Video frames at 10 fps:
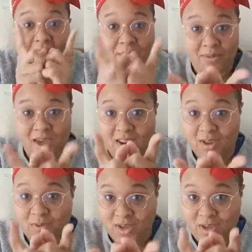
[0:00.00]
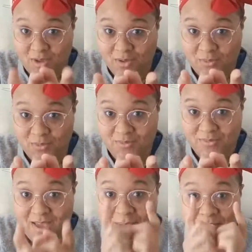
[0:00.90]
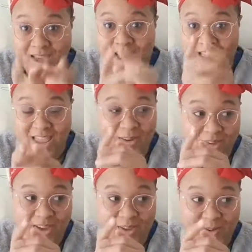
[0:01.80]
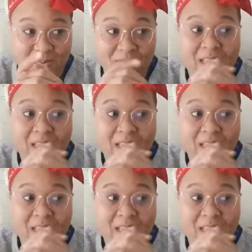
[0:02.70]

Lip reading: I'm not angry at you. I'm not angry at you.